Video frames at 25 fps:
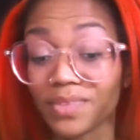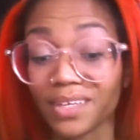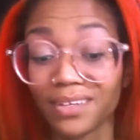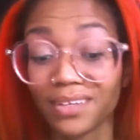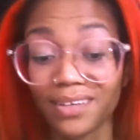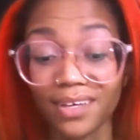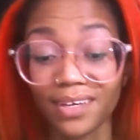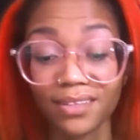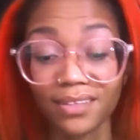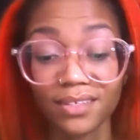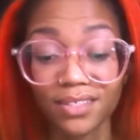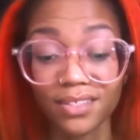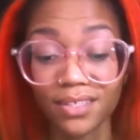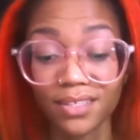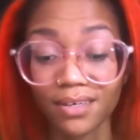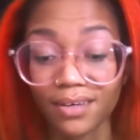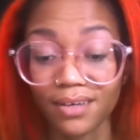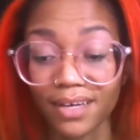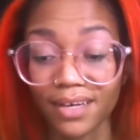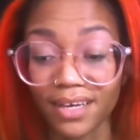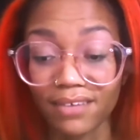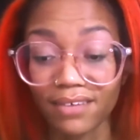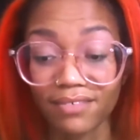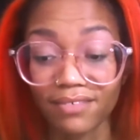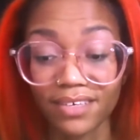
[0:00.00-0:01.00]
Not that y'all
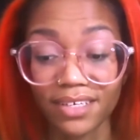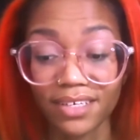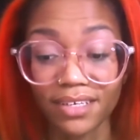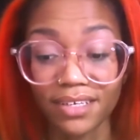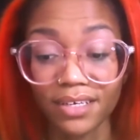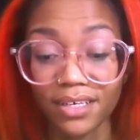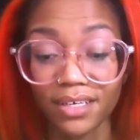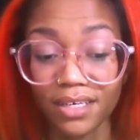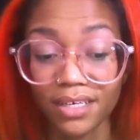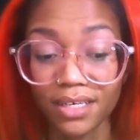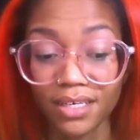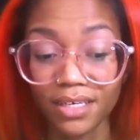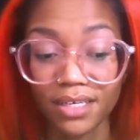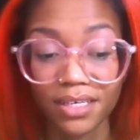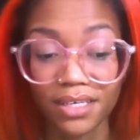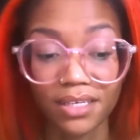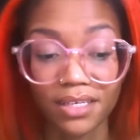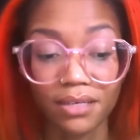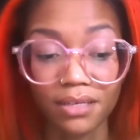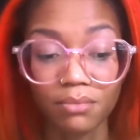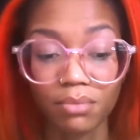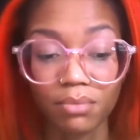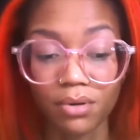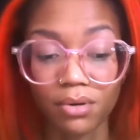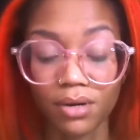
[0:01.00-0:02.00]
have any
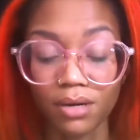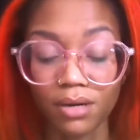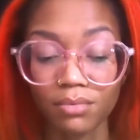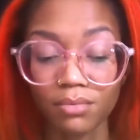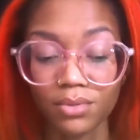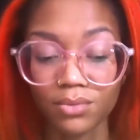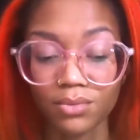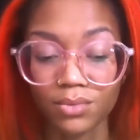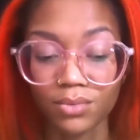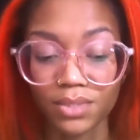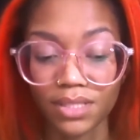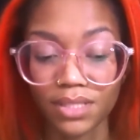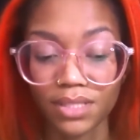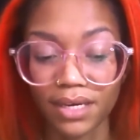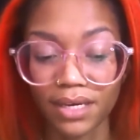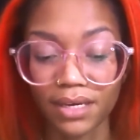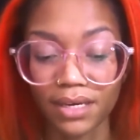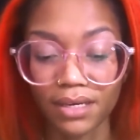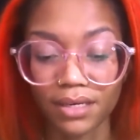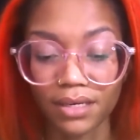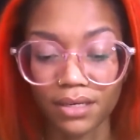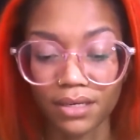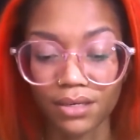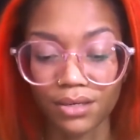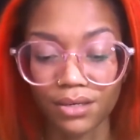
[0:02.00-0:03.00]
any problem with
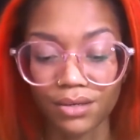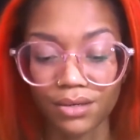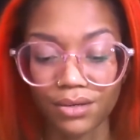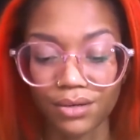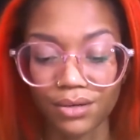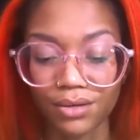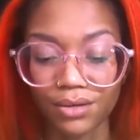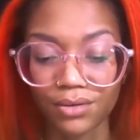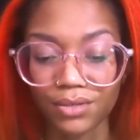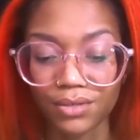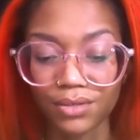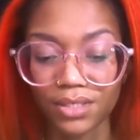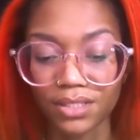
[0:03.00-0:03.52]
that, you know,